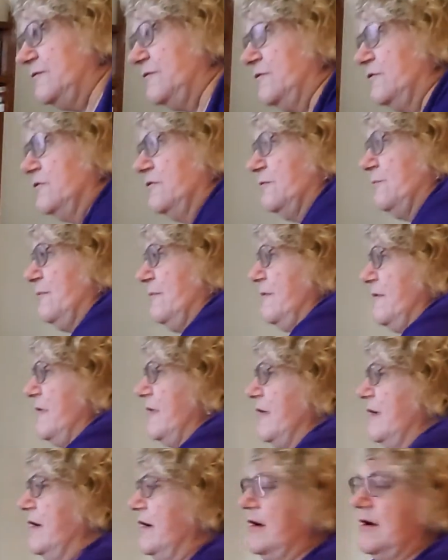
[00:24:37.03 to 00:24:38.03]
fourth
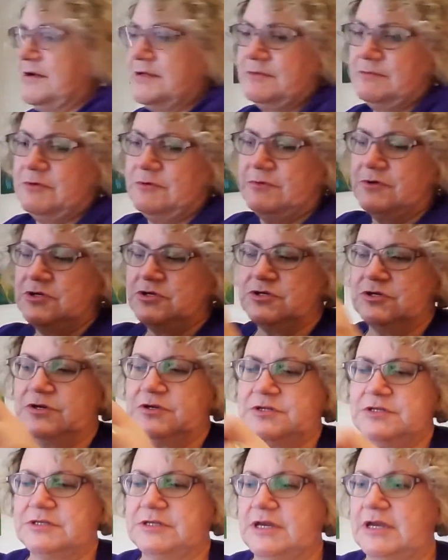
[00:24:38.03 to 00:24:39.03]
item I want to show you
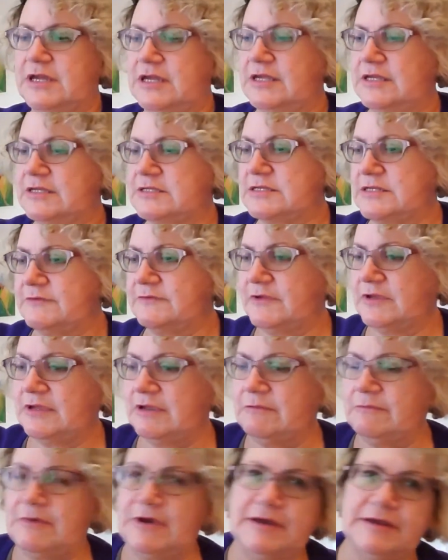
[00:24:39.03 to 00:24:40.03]
today is living
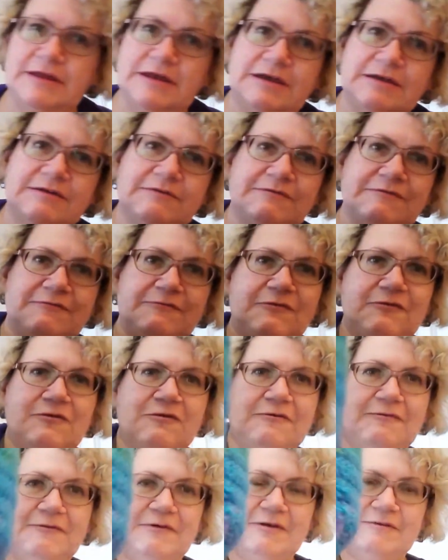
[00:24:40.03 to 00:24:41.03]
in my
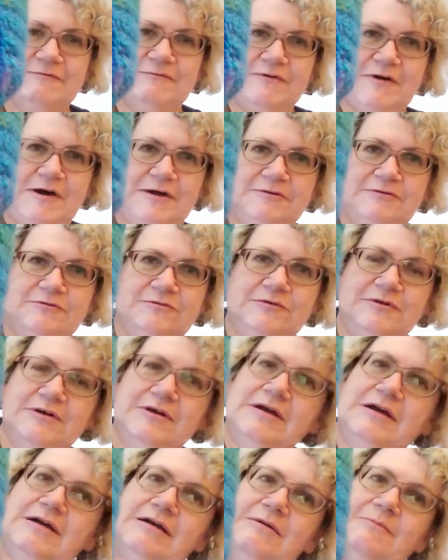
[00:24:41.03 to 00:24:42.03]
fourth and final
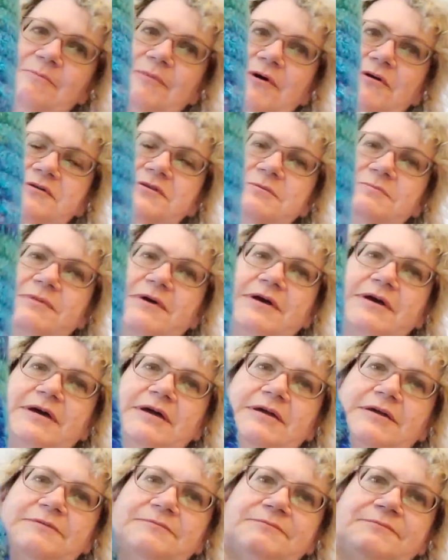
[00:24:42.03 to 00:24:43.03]
boxet bag.